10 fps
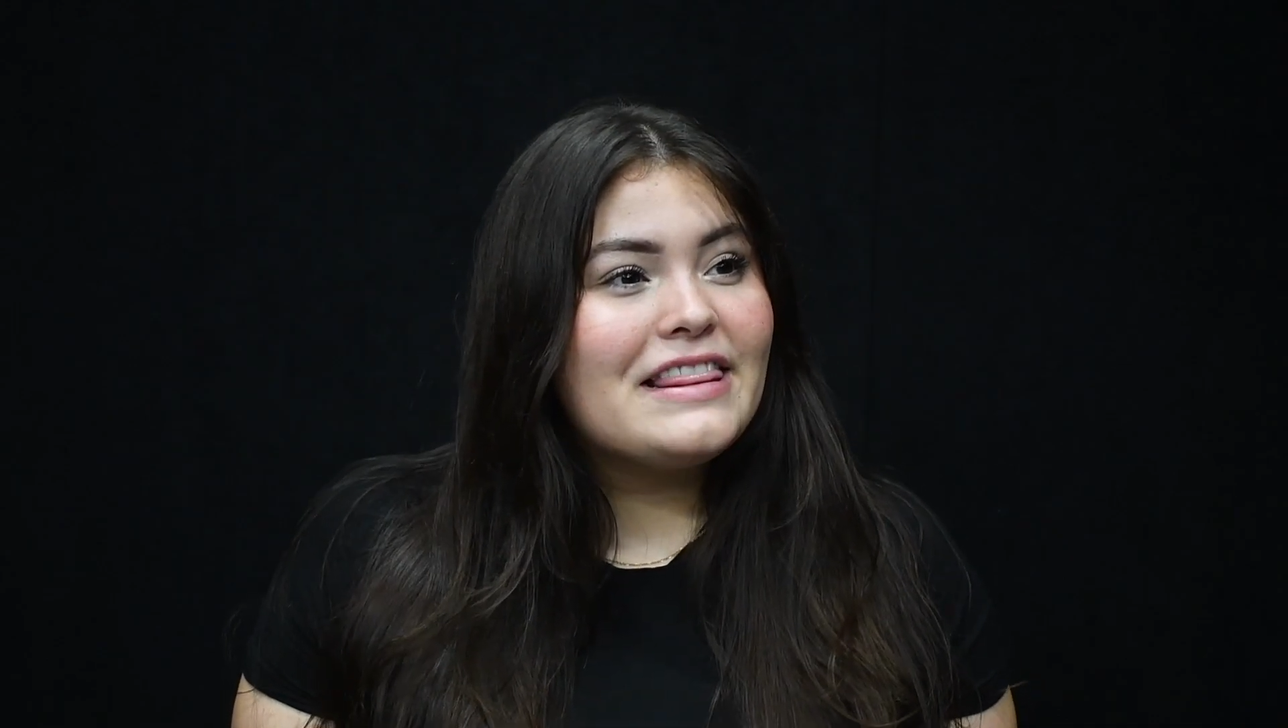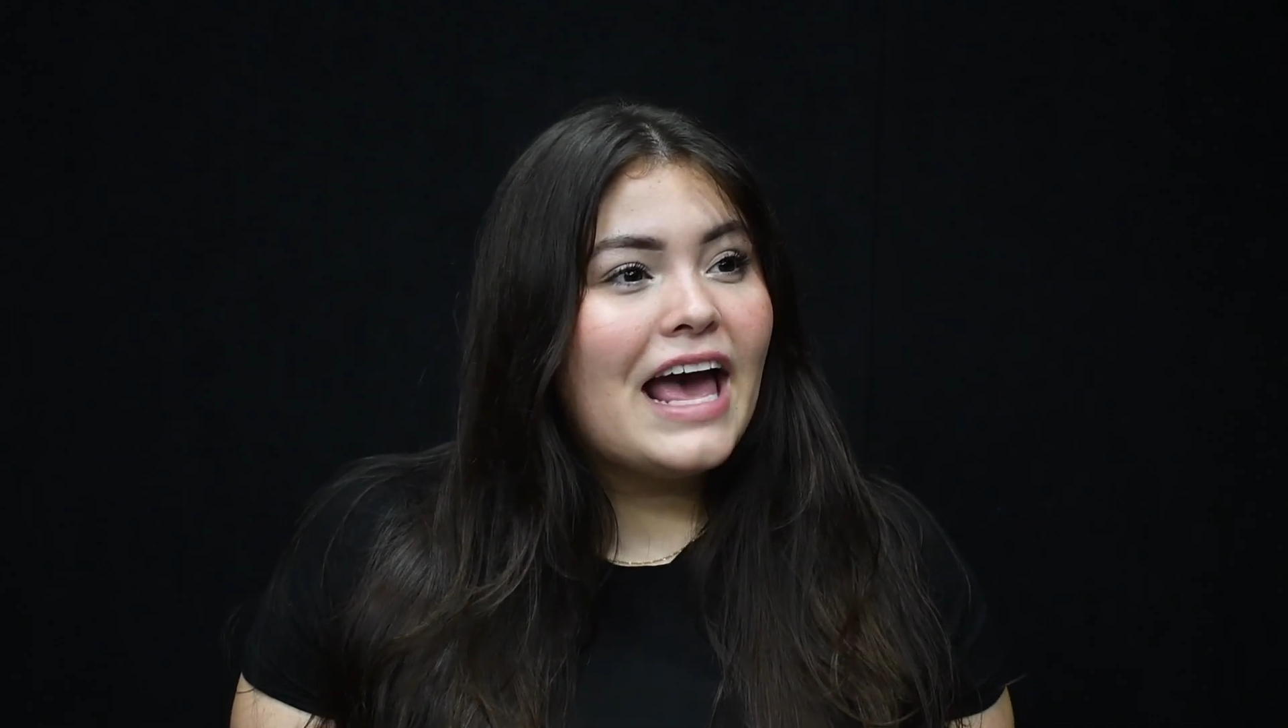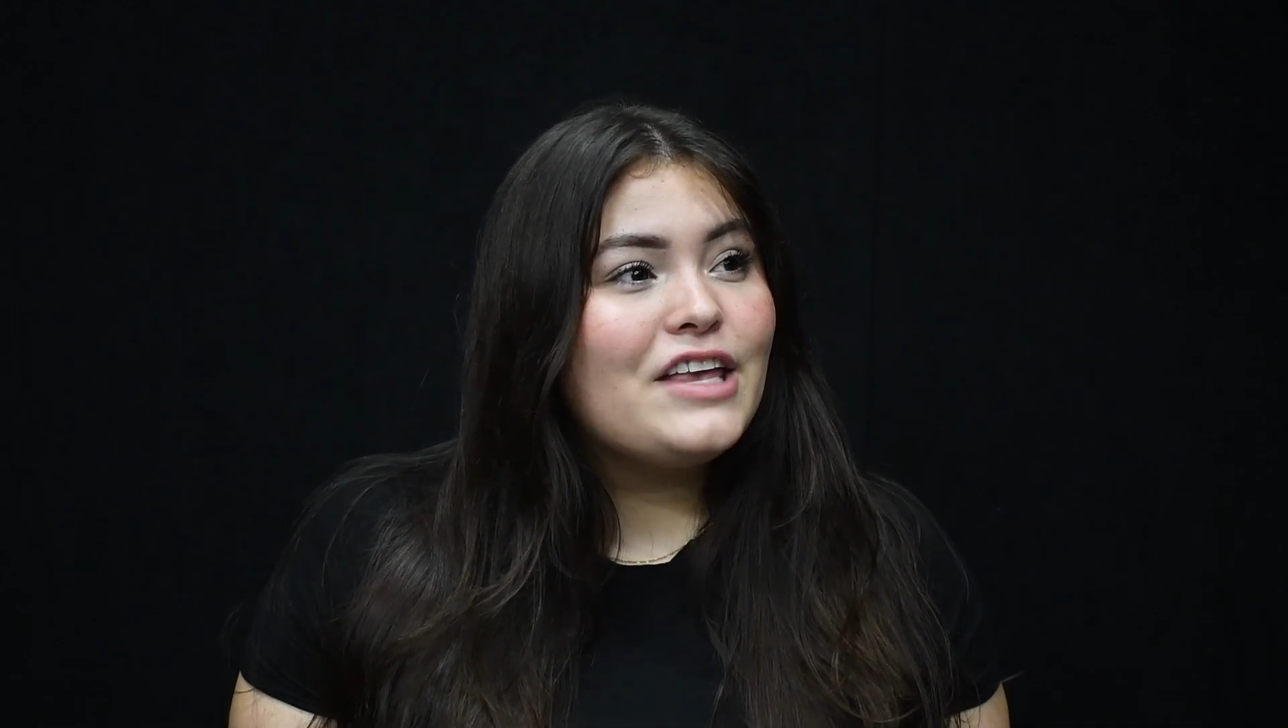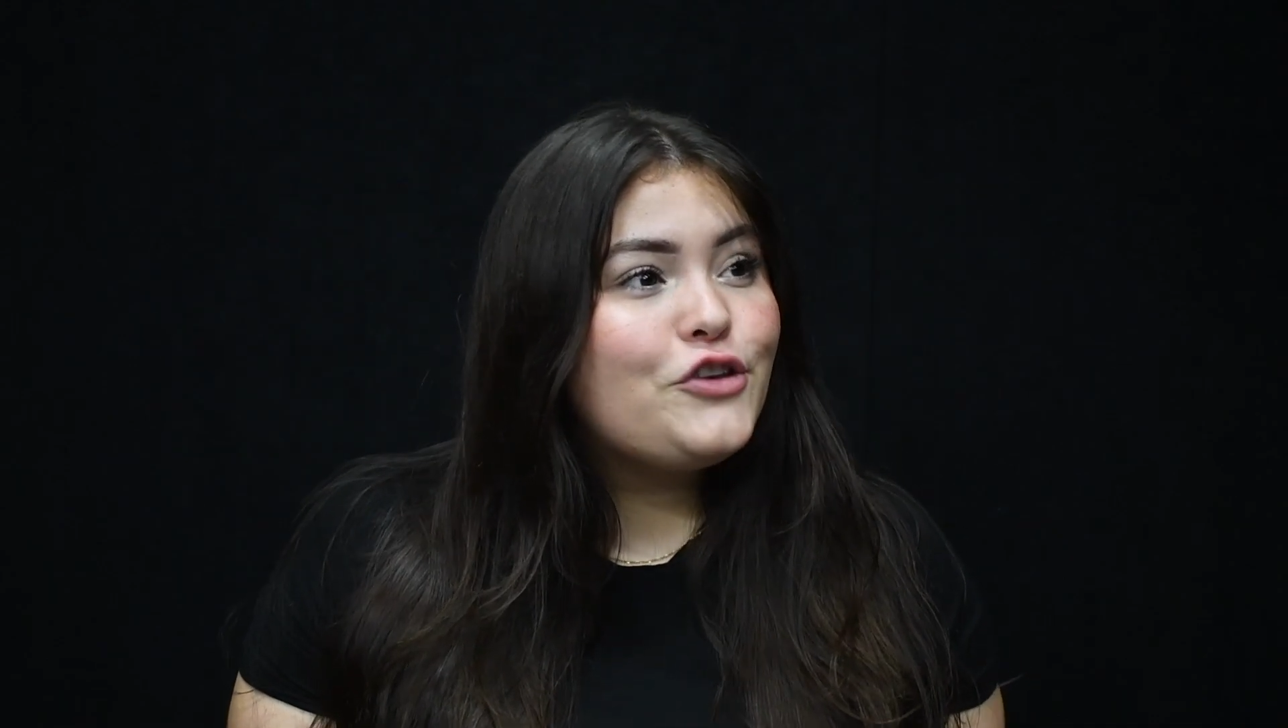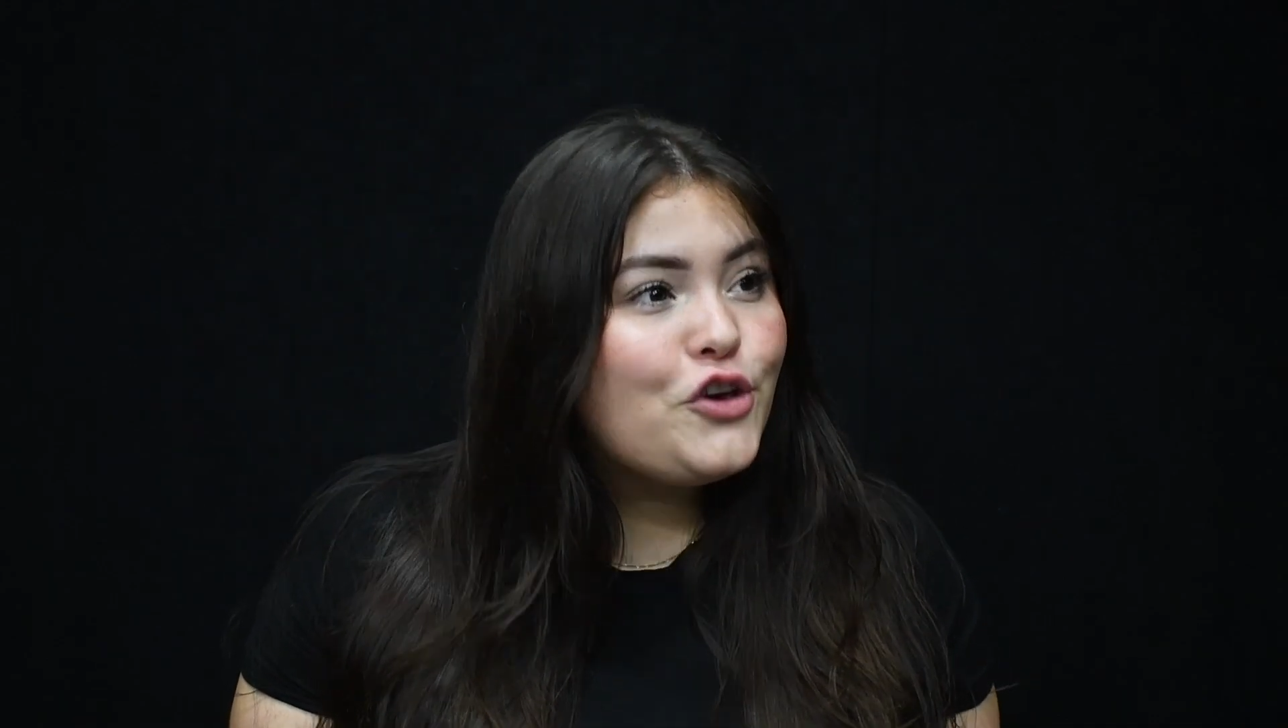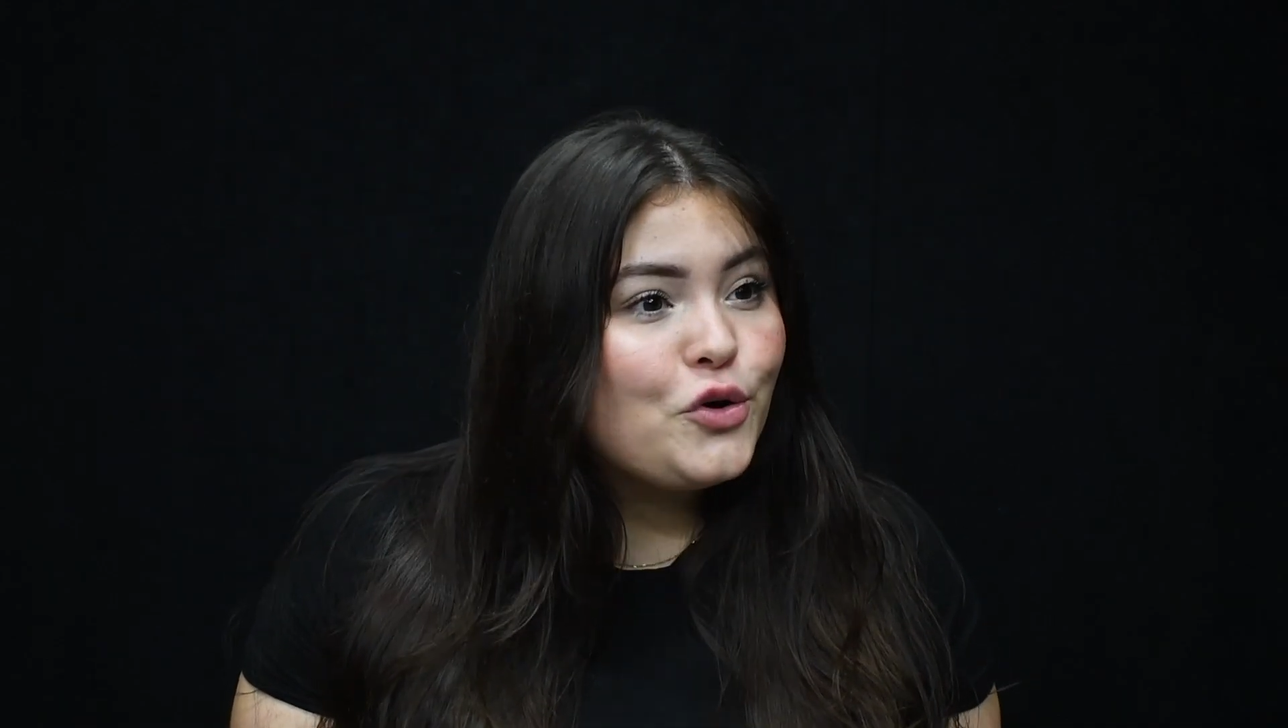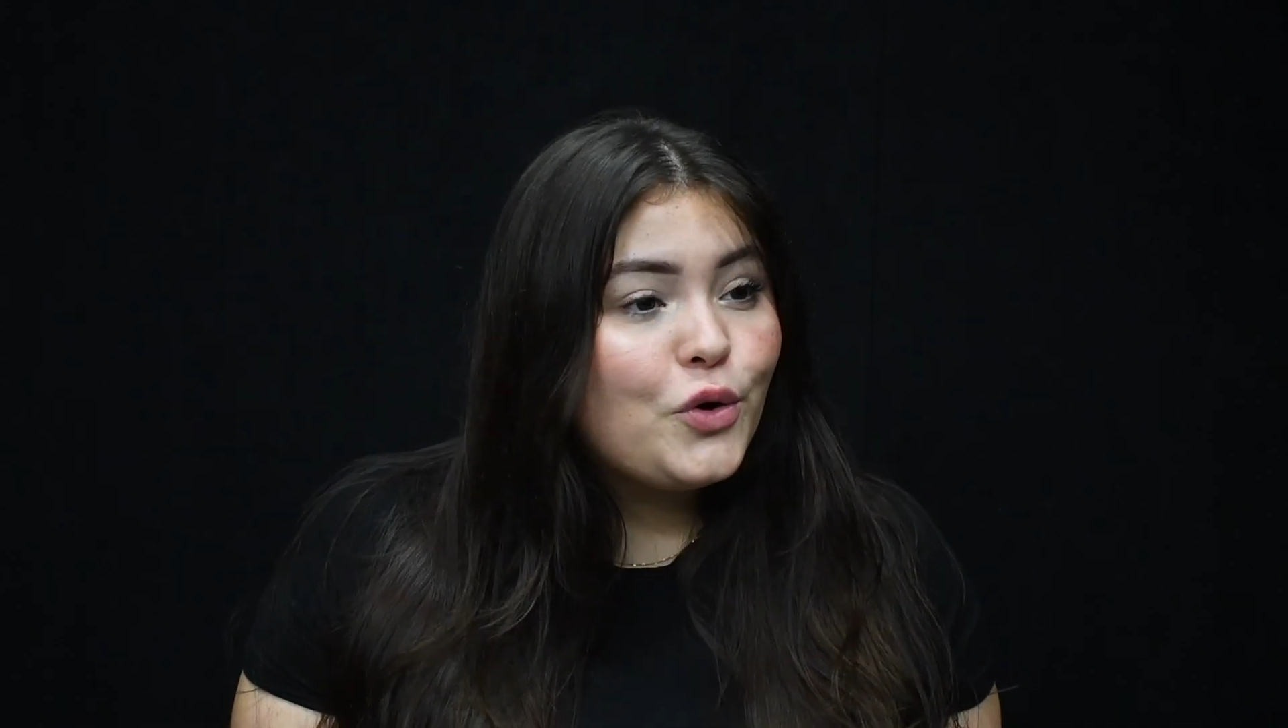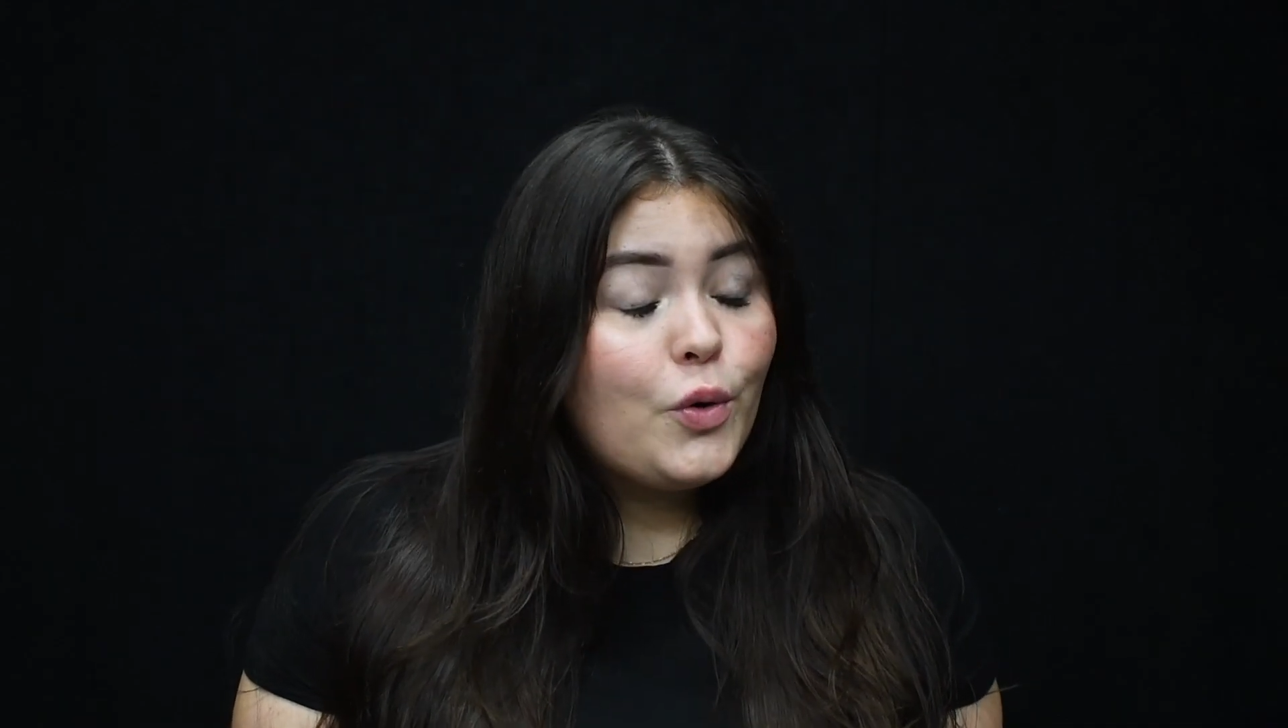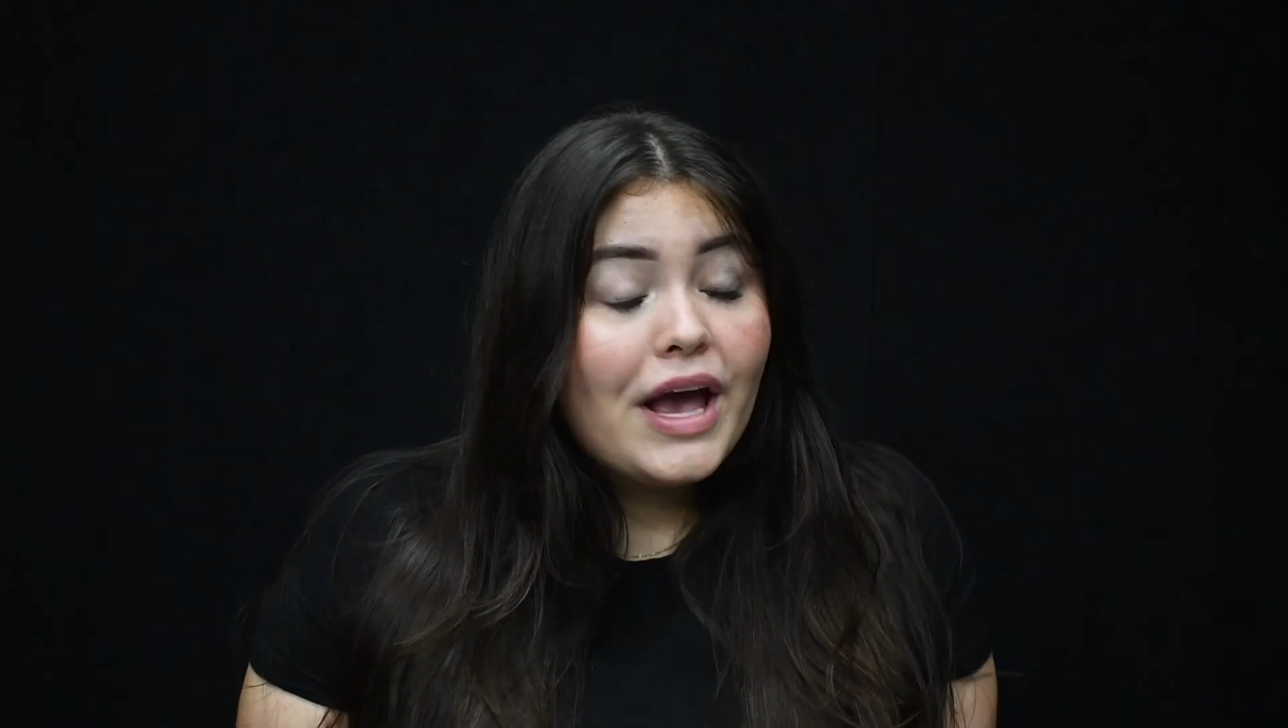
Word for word: that you